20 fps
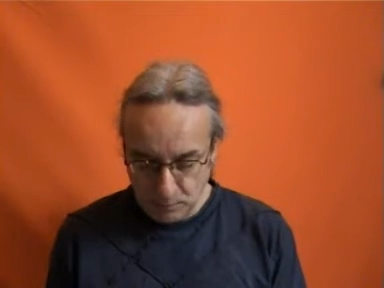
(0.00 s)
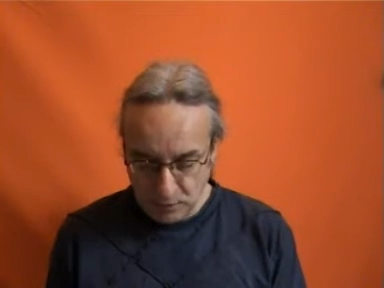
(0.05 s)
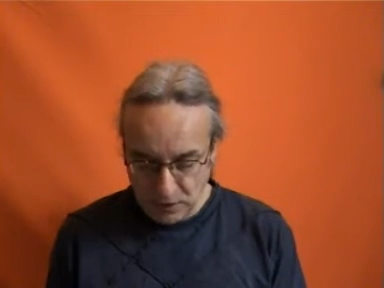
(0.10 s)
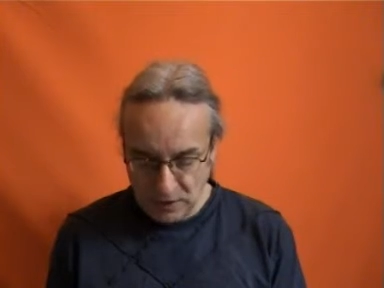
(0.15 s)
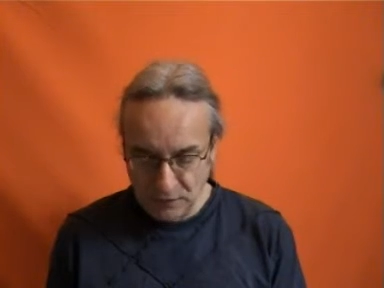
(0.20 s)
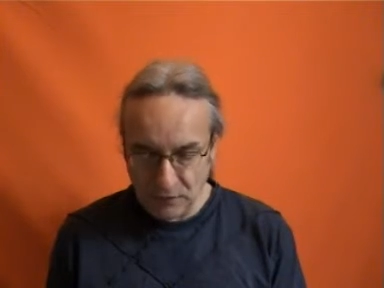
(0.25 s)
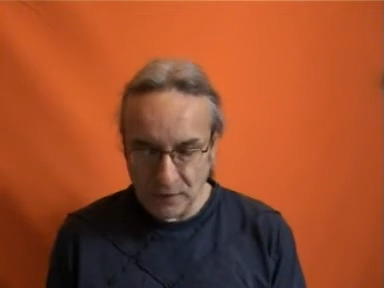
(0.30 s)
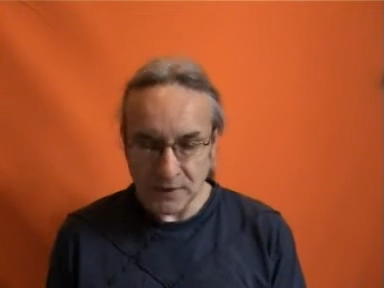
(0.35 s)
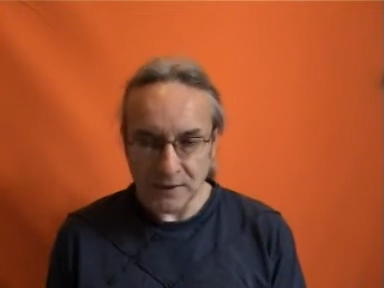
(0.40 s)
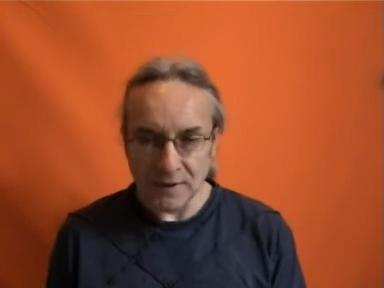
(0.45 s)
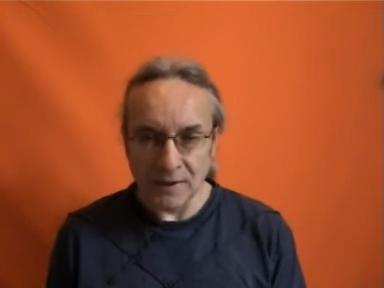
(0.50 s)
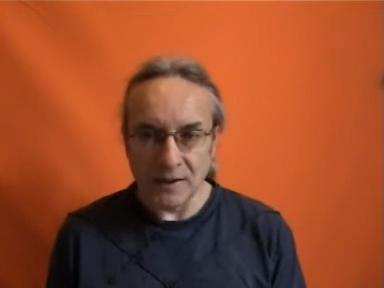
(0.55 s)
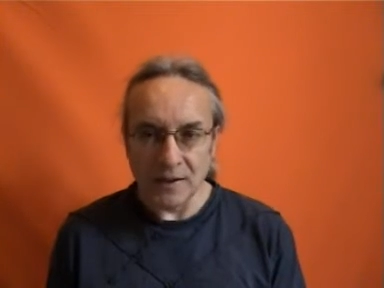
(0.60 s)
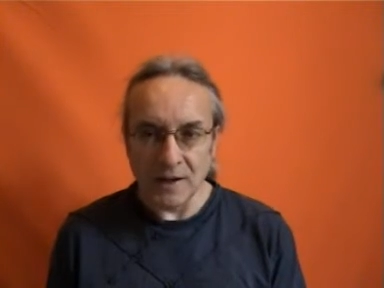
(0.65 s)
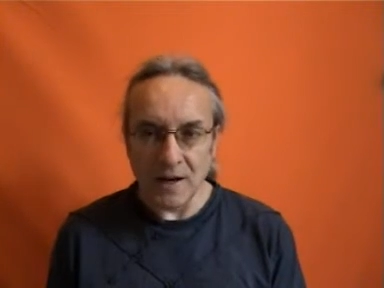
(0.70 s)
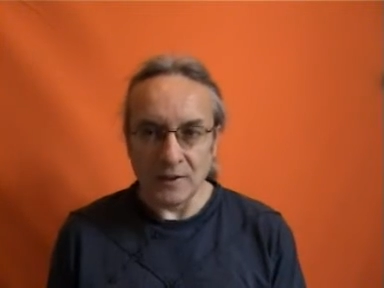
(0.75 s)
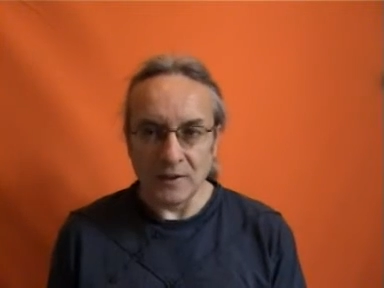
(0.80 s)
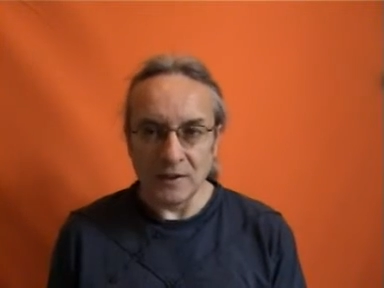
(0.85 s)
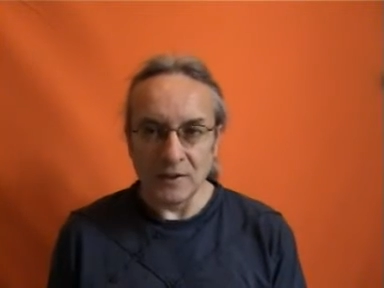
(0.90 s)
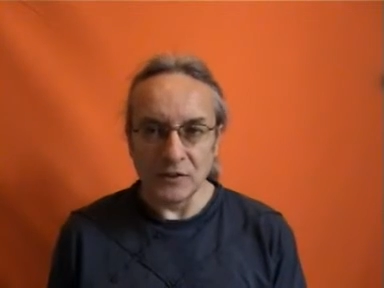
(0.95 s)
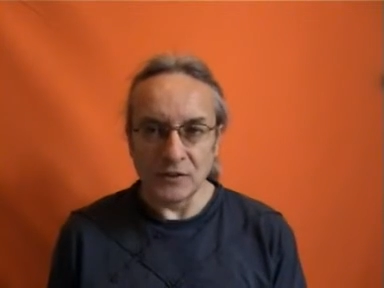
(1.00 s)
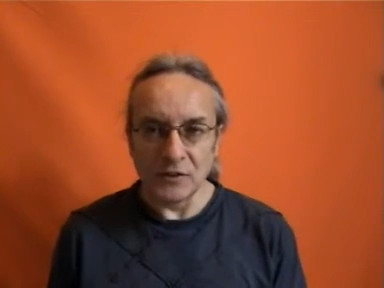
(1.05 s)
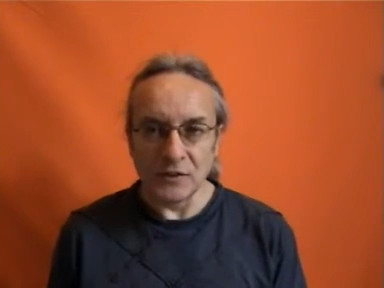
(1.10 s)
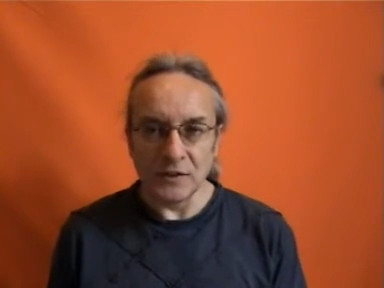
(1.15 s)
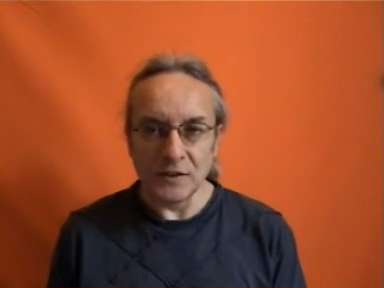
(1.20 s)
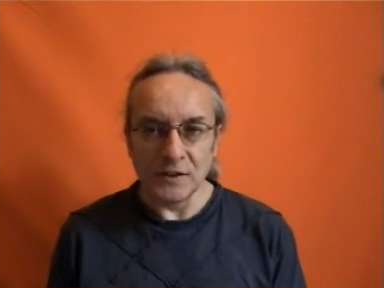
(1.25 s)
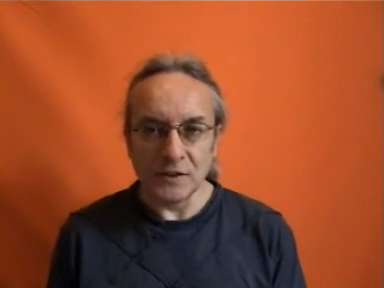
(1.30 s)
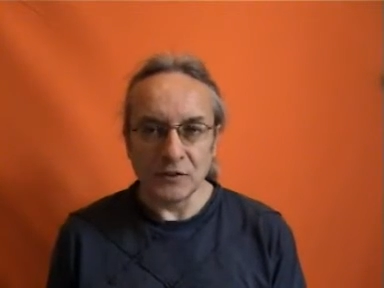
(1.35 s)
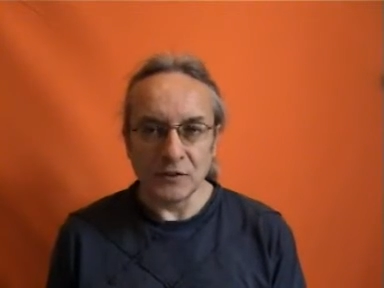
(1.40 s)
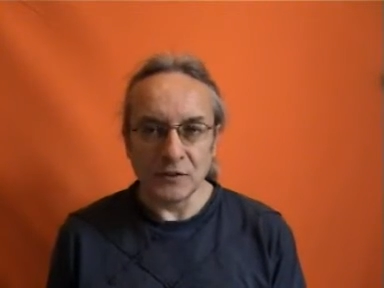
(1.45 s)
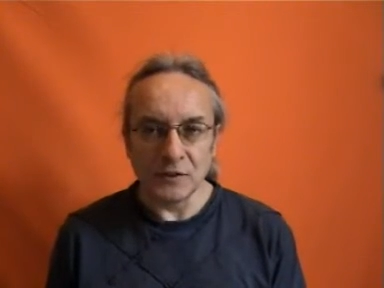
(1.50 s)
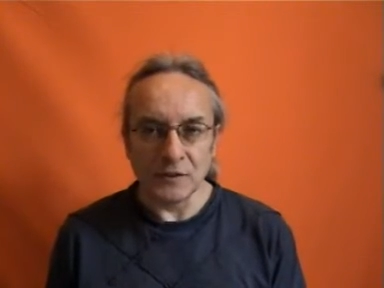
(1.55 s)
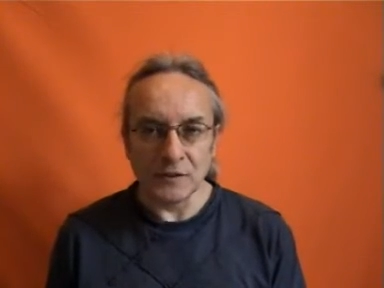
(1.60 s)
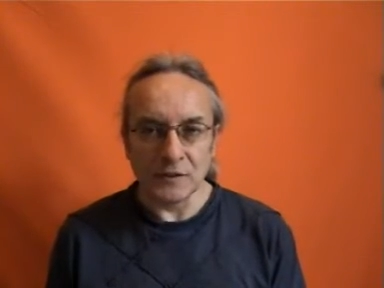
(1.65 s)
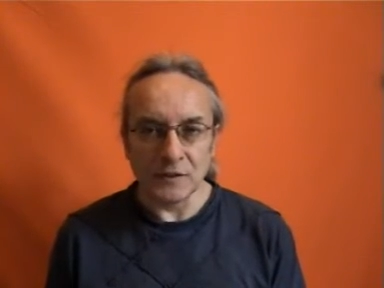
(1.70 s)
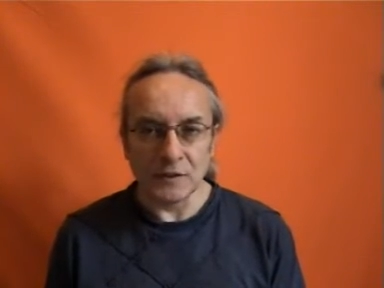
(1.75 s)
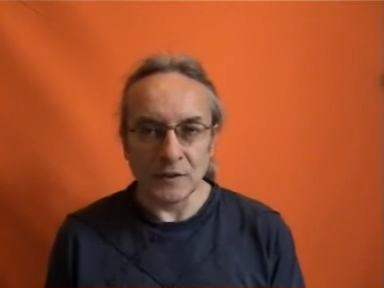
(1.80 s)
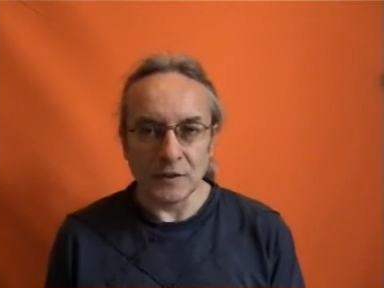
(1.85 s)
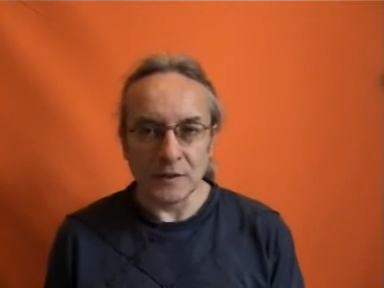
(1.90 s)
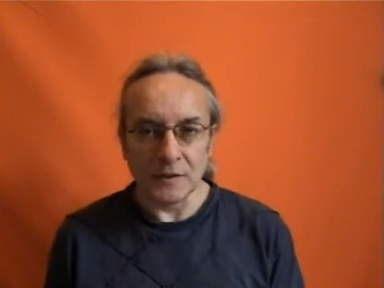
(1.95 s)
previous incarnations here,
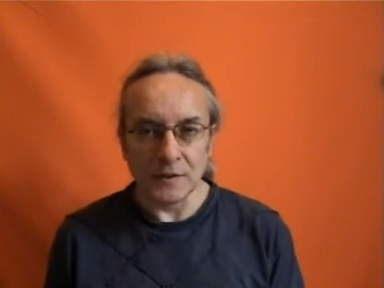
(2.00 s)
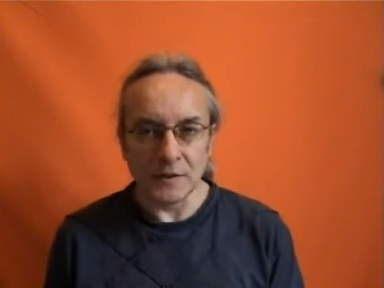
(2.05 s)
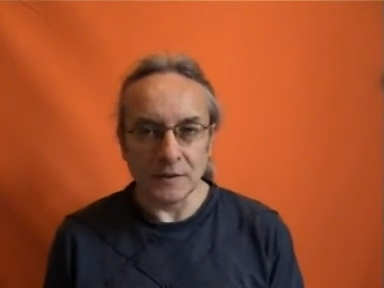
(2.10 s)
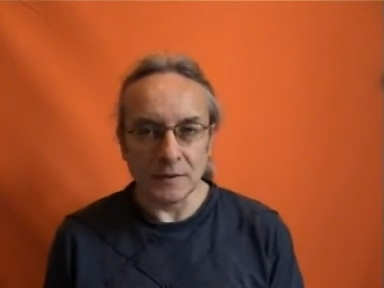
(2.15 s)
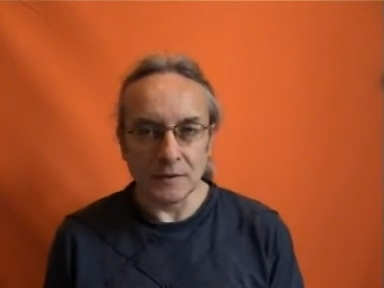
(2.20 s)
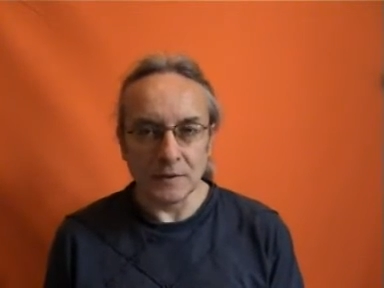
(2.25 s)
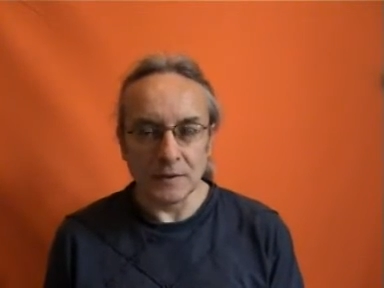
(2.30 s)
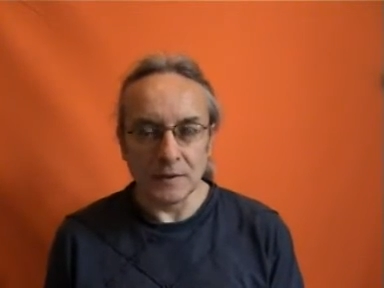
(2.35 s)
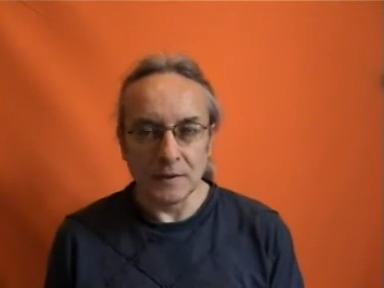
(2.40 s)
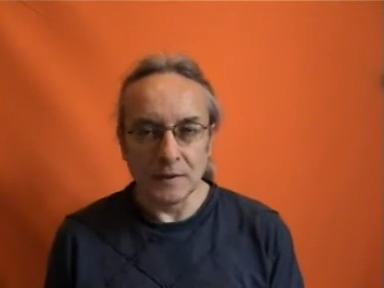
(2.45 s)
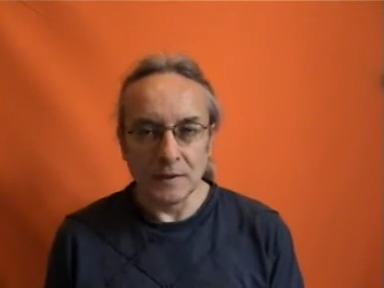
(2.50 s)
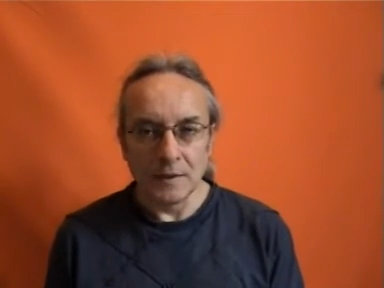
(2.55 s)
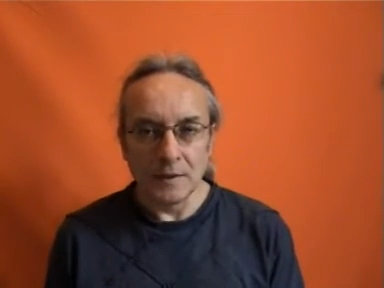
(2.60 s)
just, just